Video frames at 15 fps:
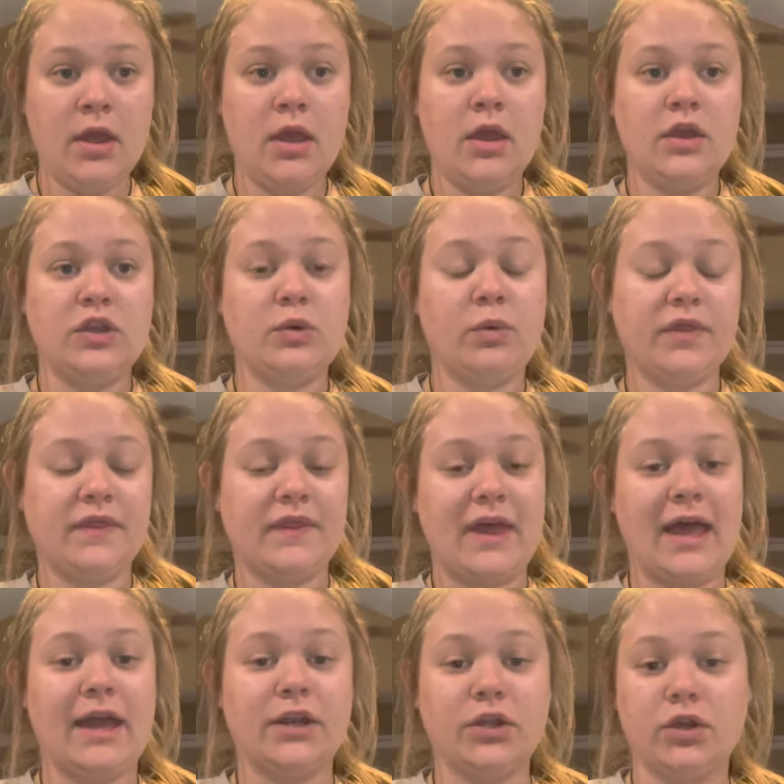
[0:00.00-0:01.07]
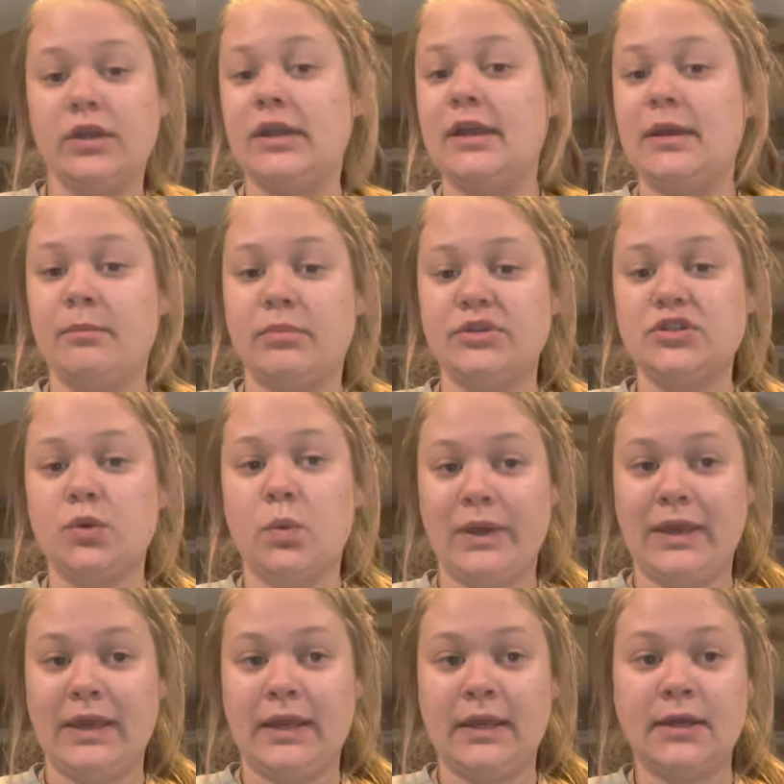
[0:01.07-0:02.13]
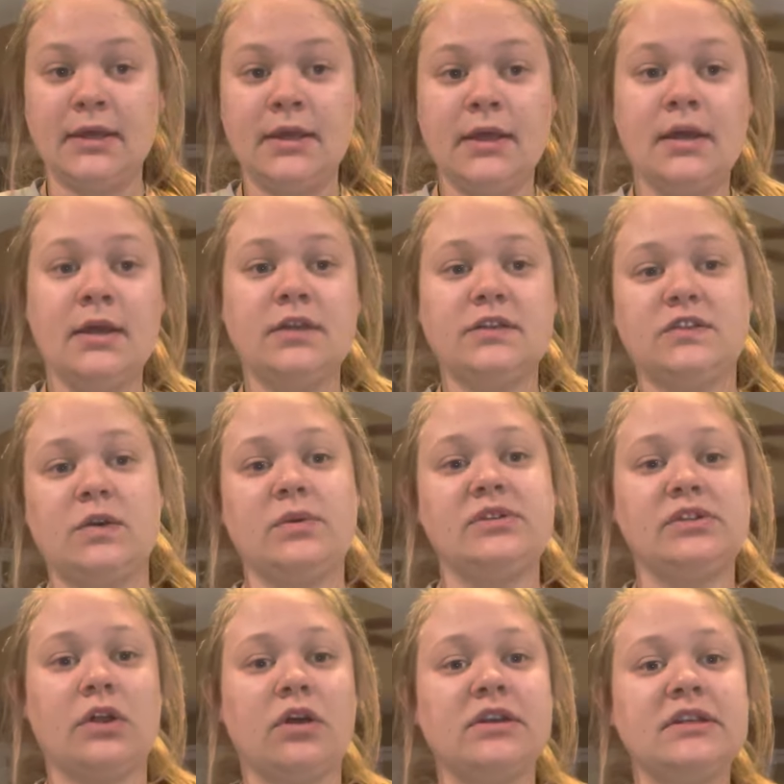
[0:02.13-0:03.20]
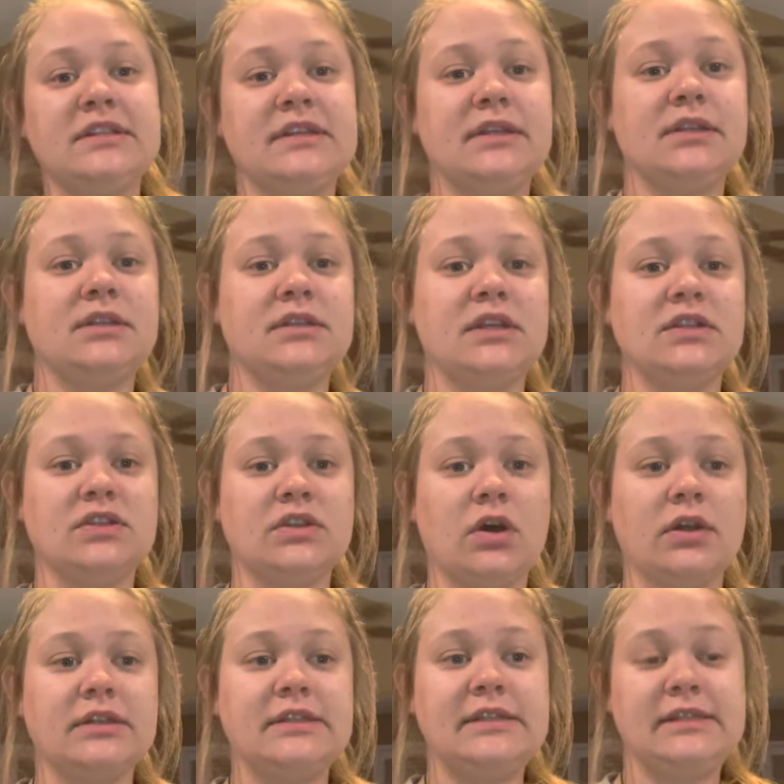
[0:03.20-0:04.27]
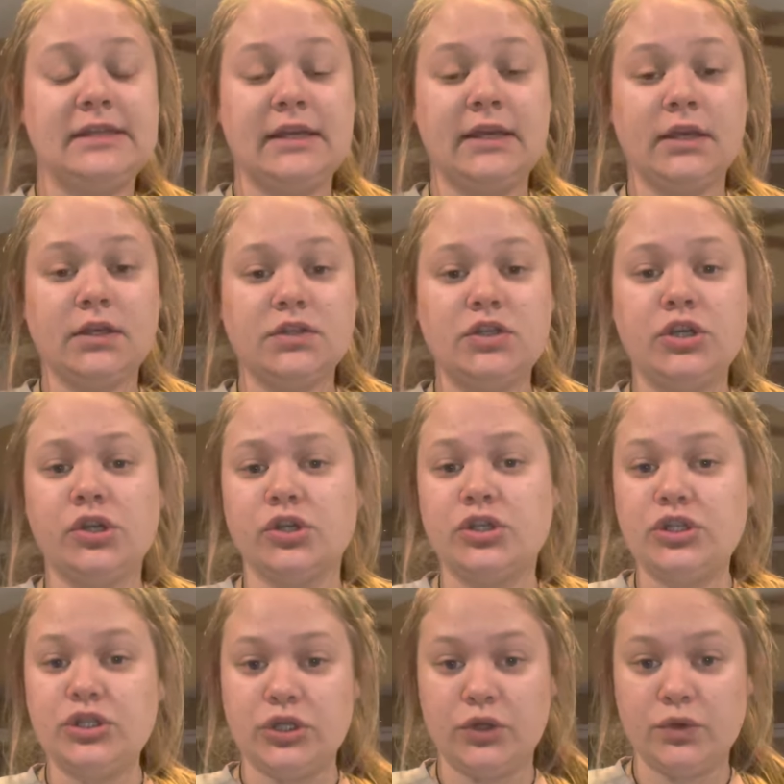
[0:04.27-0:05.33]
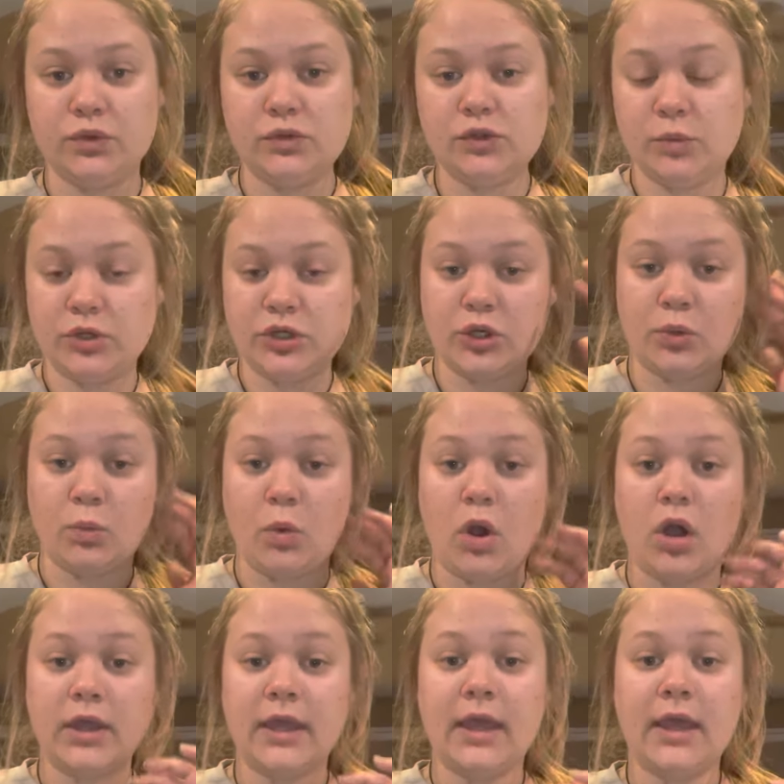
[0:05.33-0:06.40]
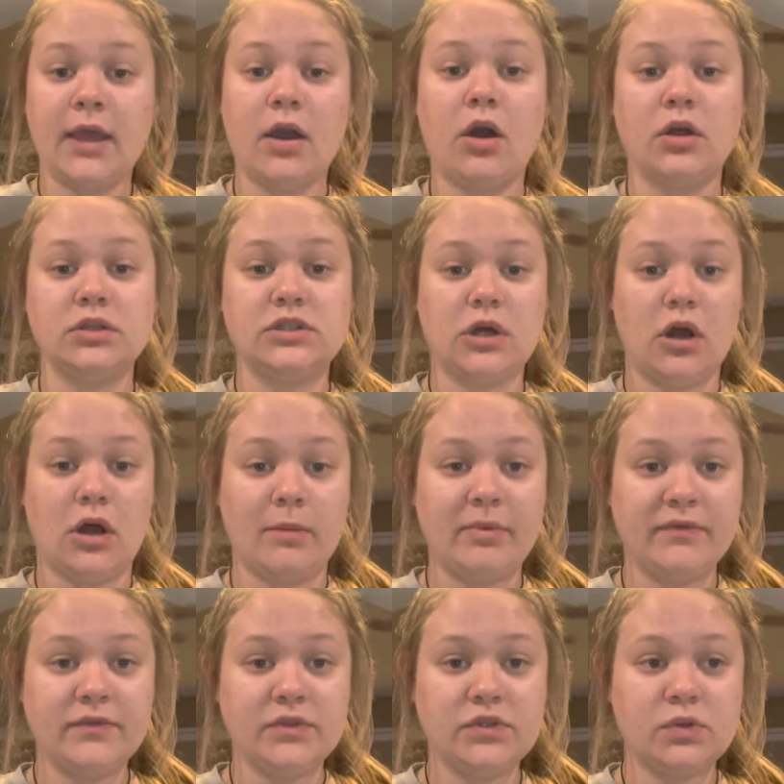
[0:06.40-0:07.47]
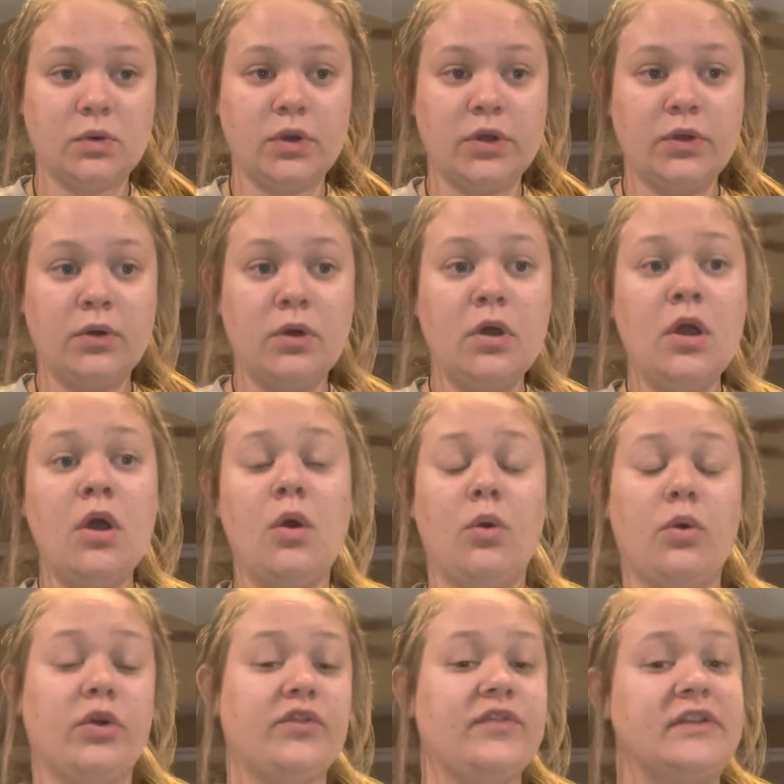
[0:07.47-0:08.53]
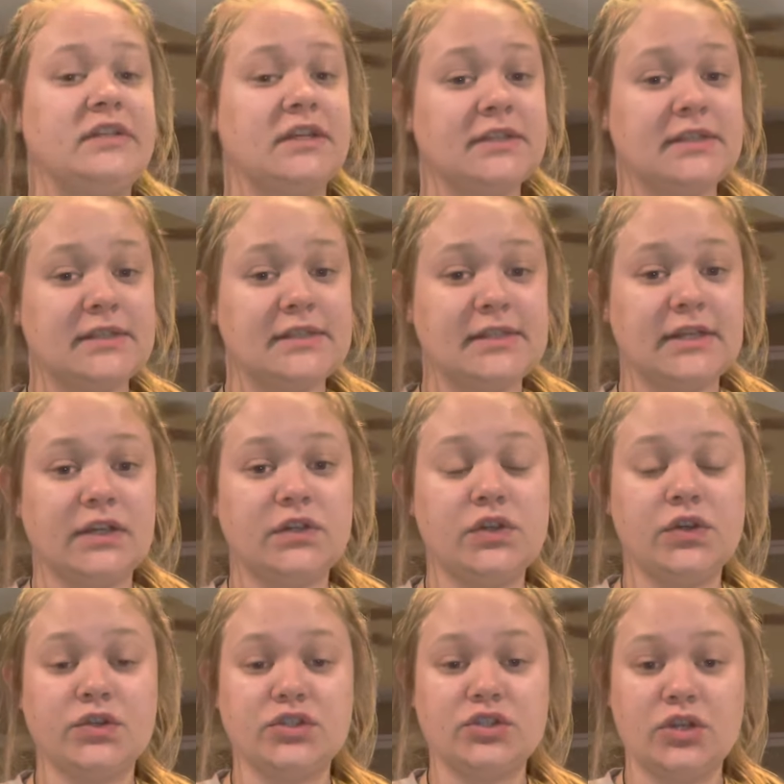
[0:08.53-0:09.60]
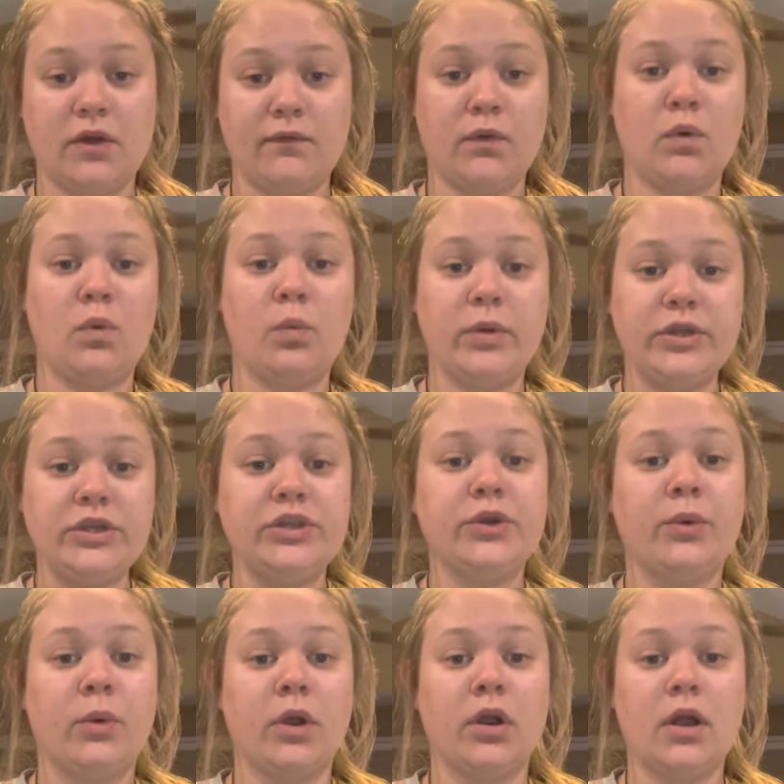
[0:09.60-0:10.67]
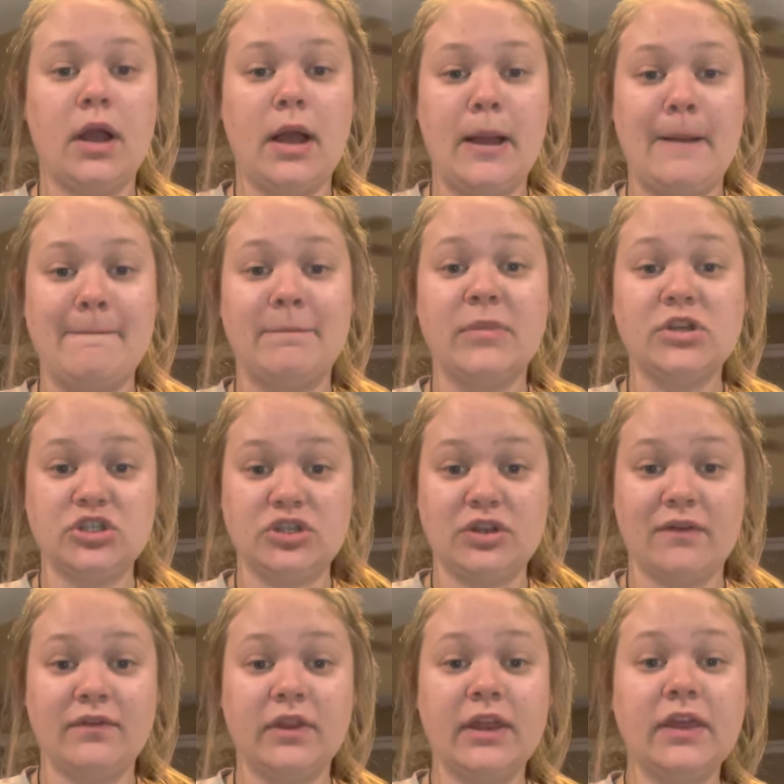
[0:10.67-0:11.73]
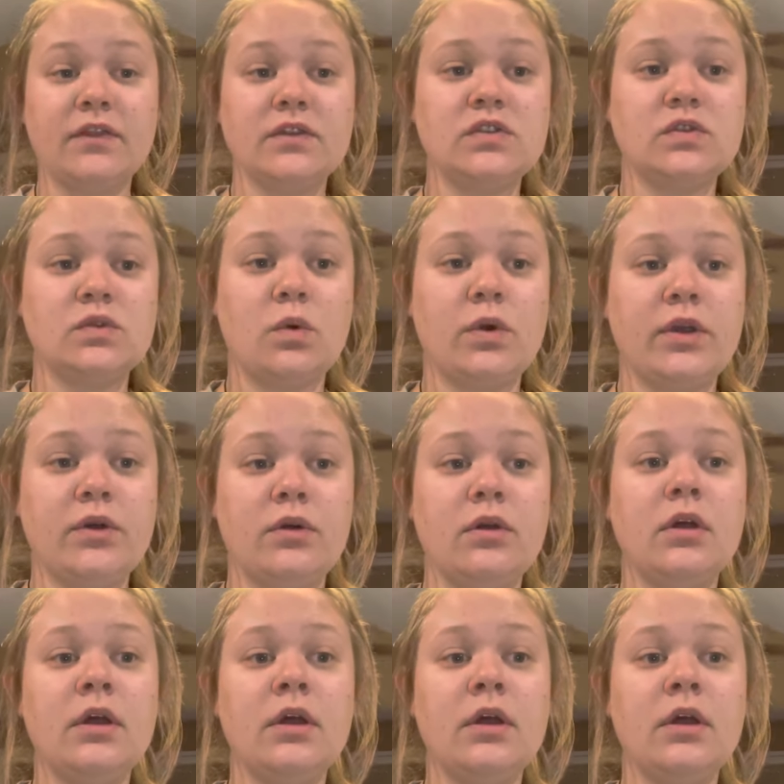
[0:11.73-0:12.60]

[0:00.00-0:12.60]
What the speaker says: You want that good in between. So as long as it does not stick to your shoes when you're walking on top of the soil, or if it doesn't stick to your shovel when you're shoveling the soil,